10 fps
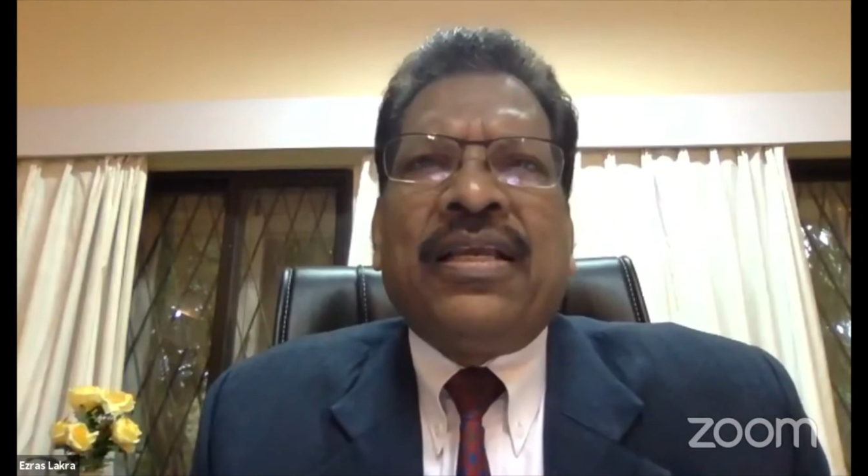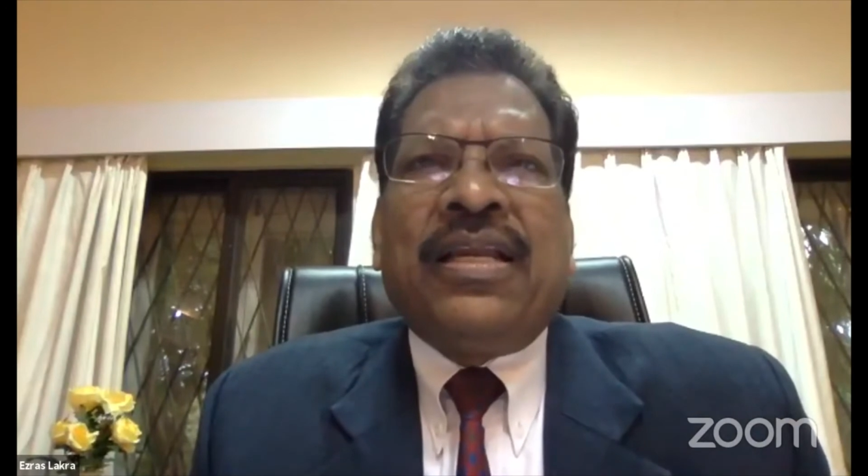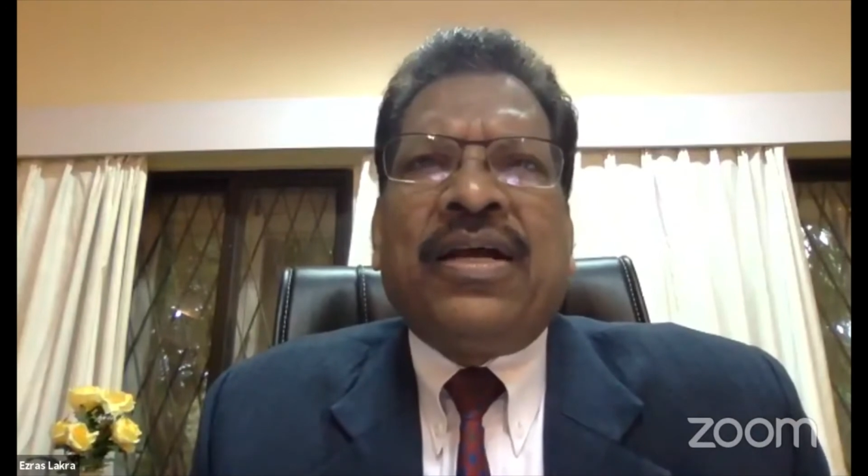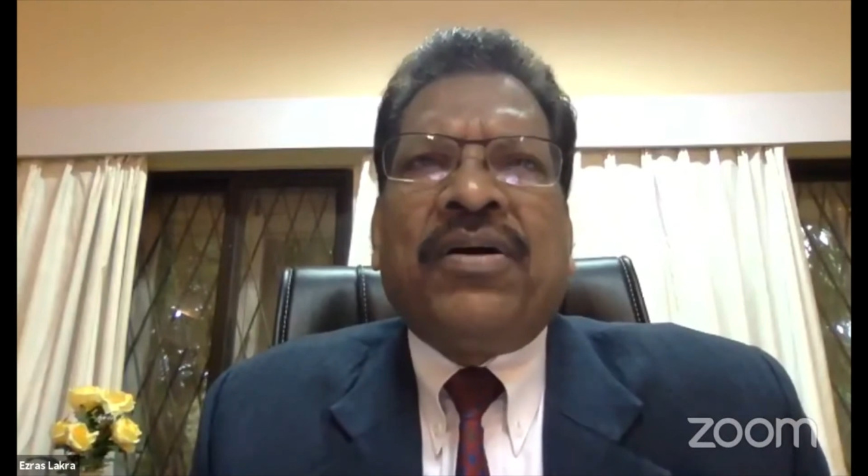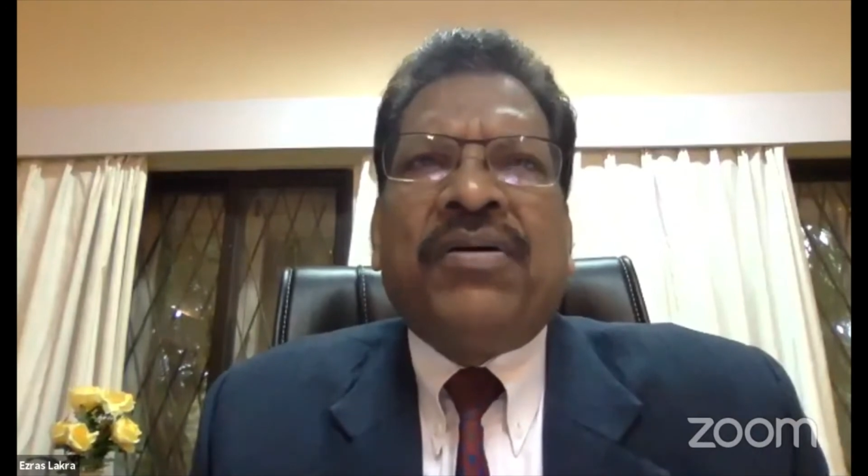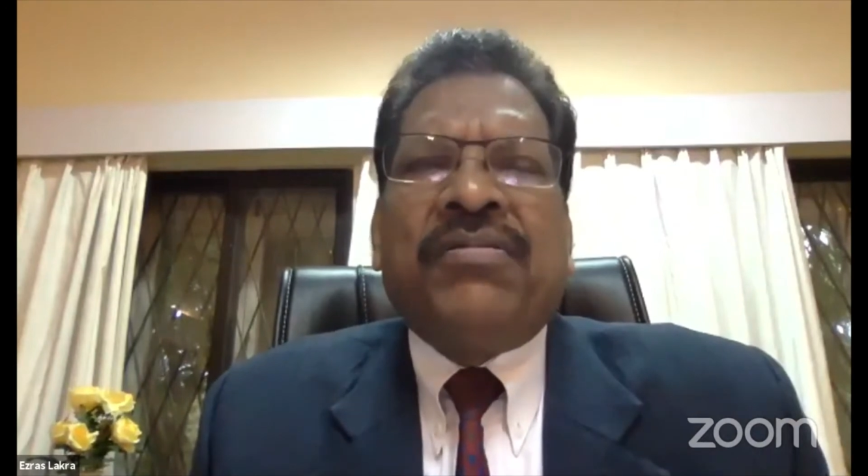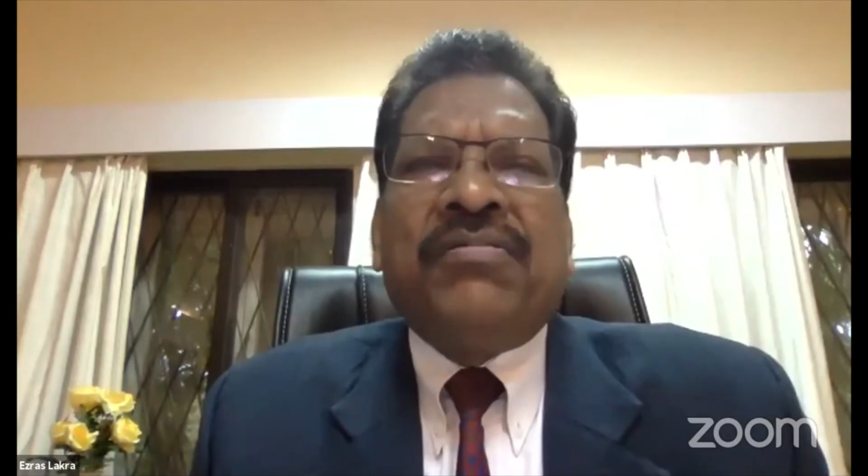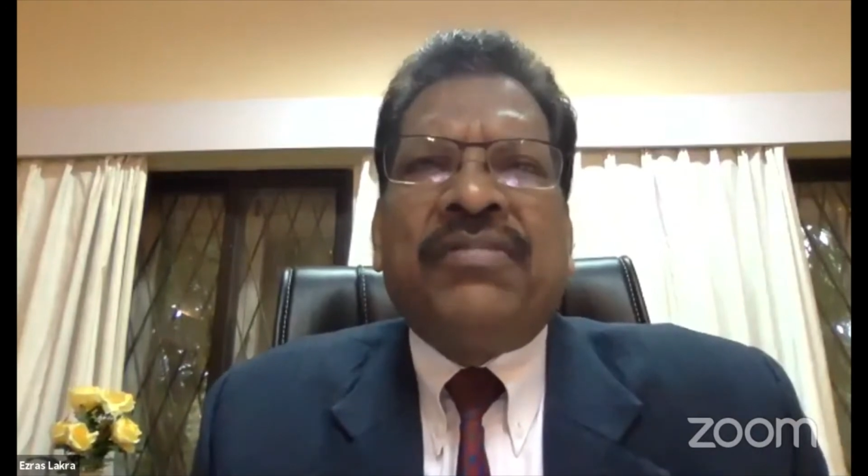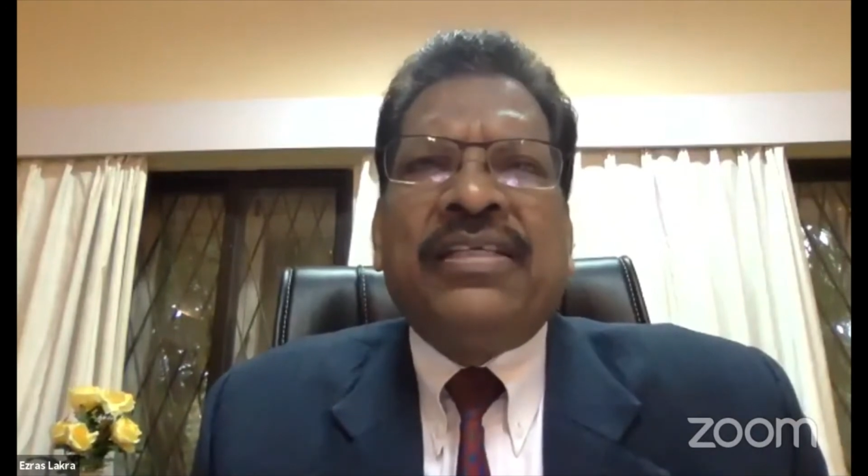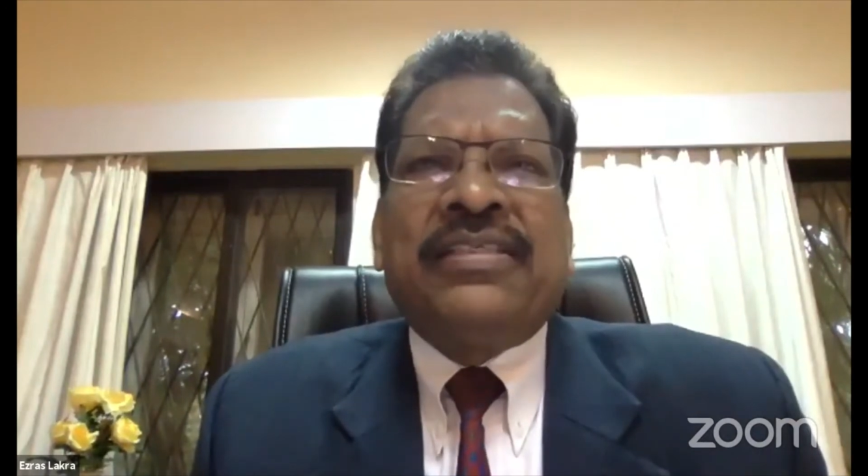Now,
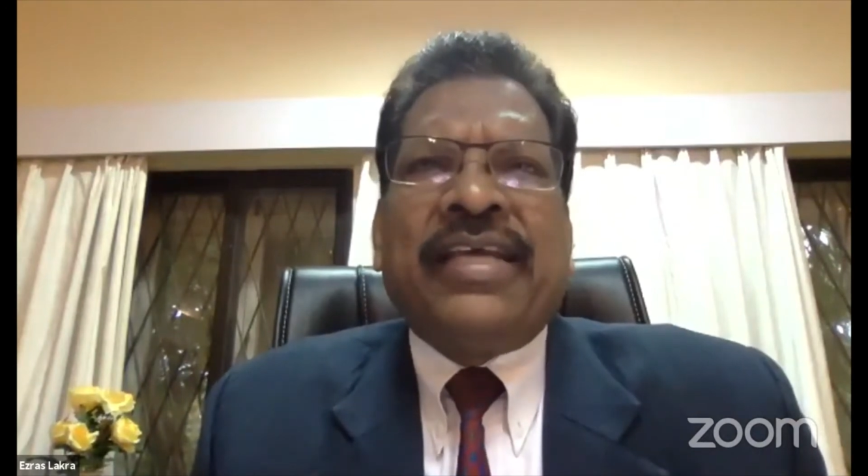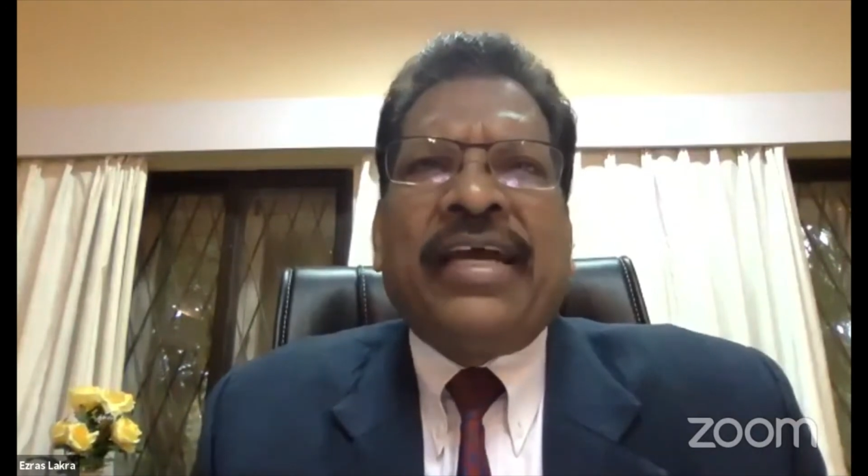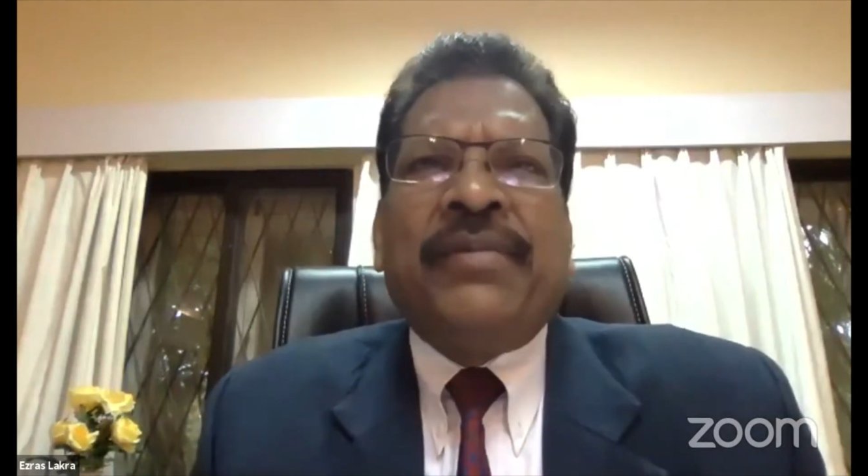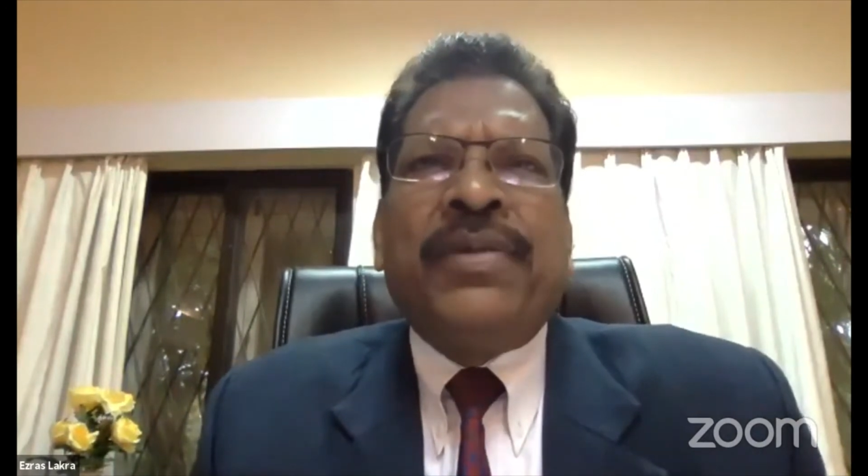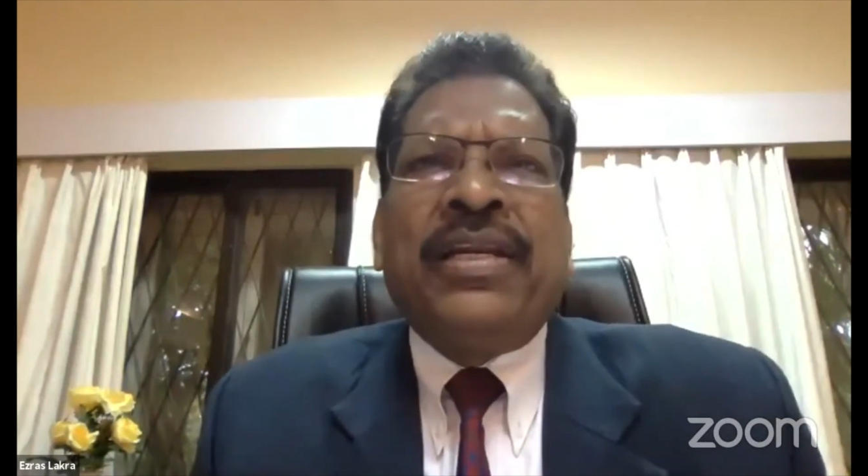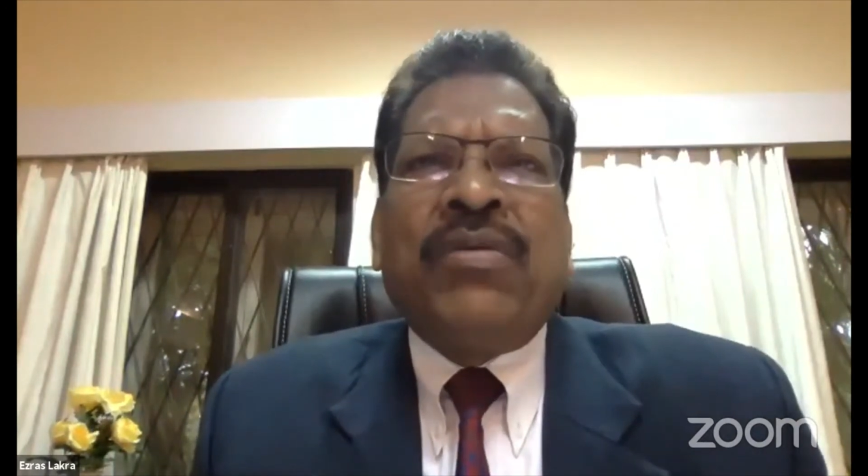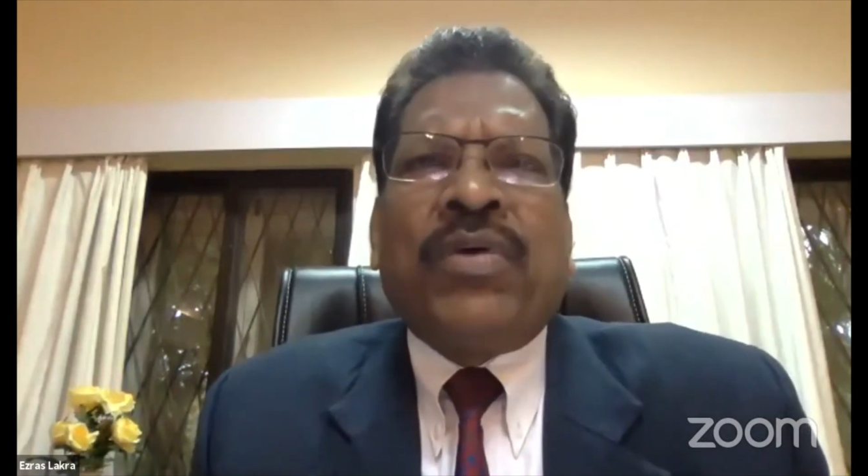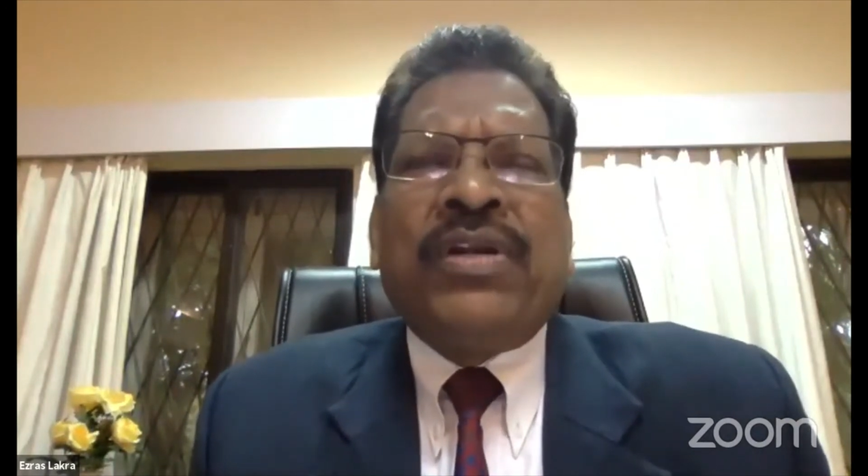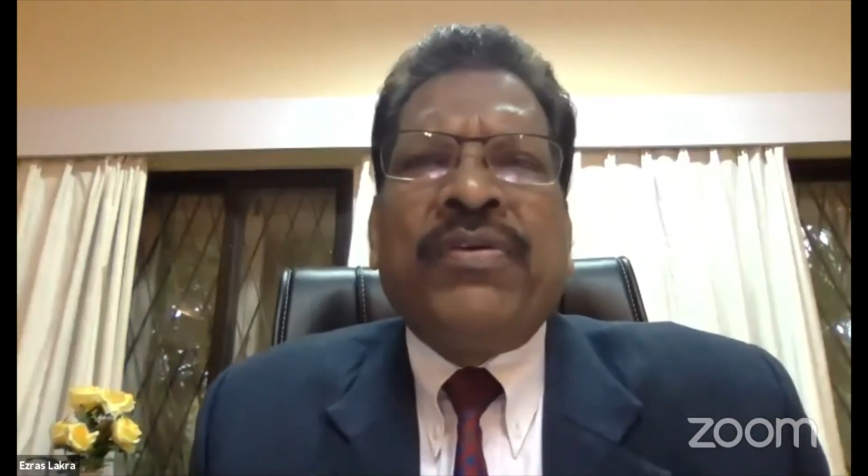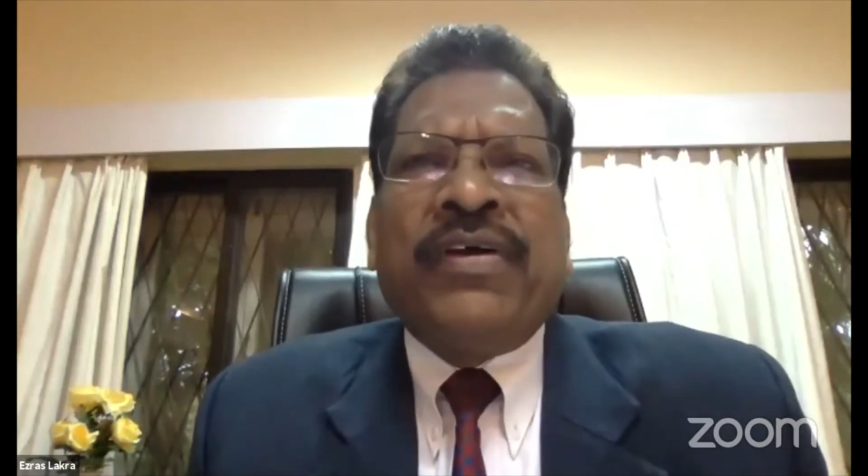this amen,
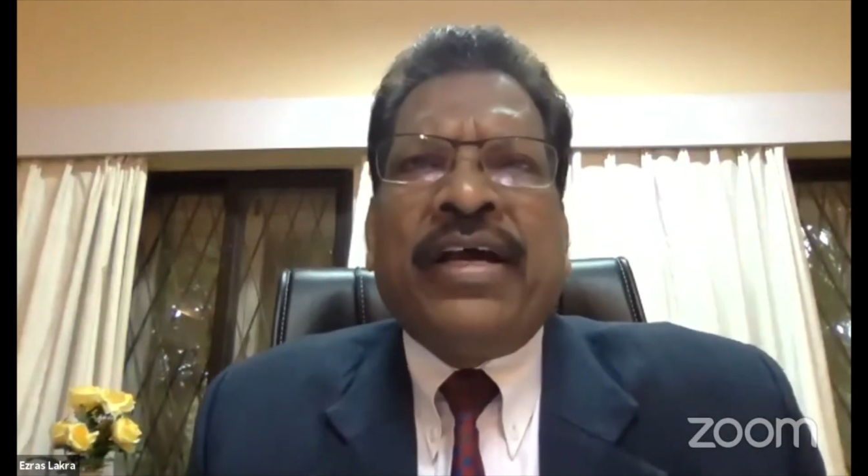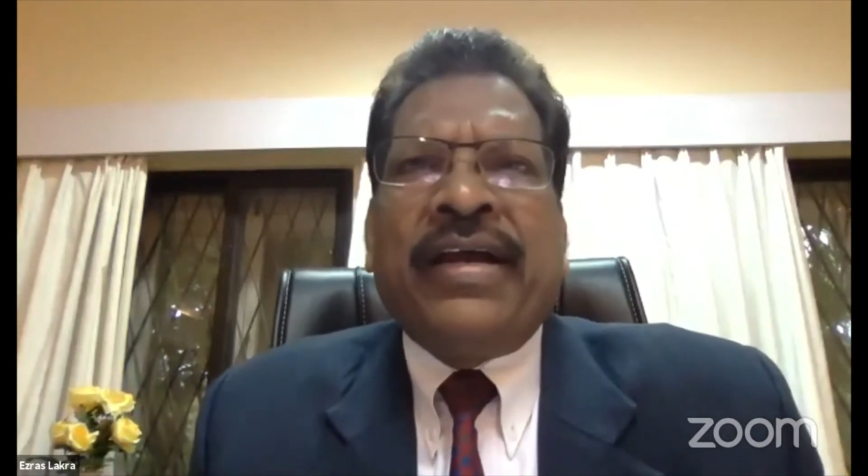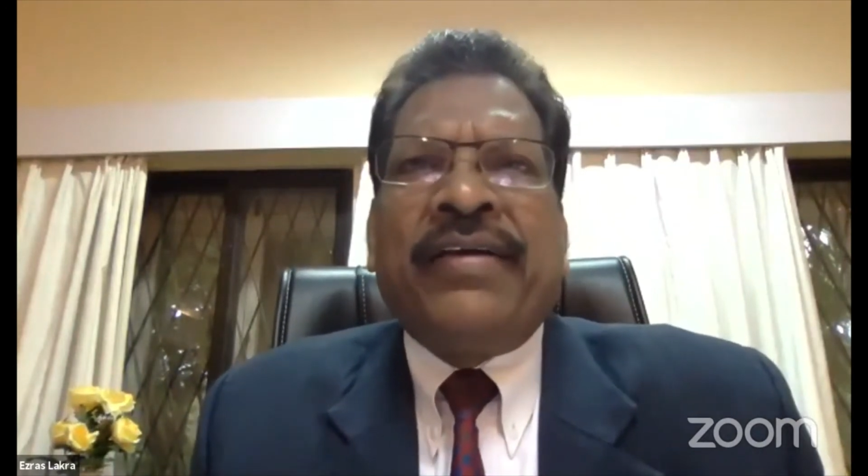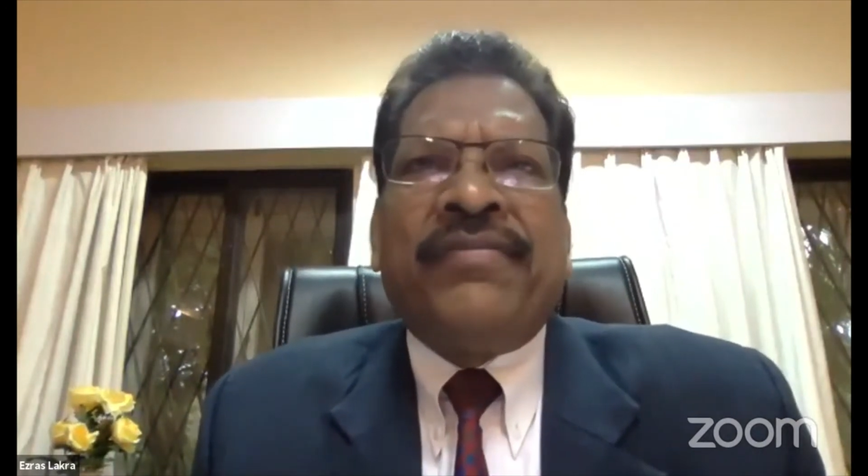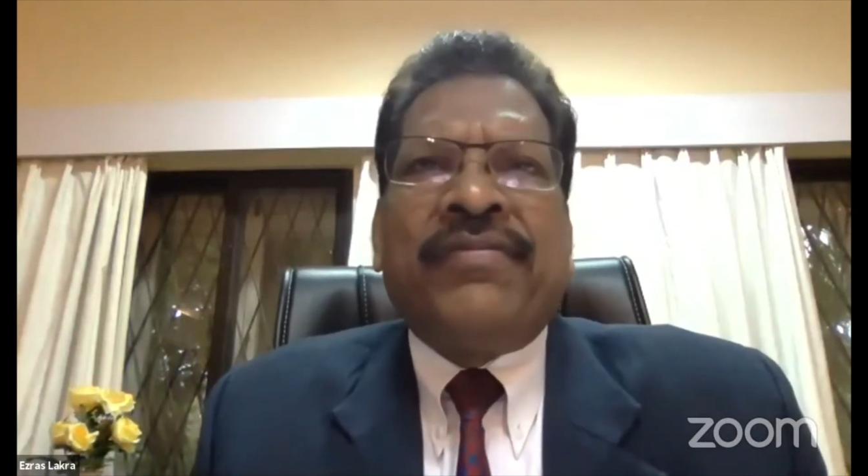what you have,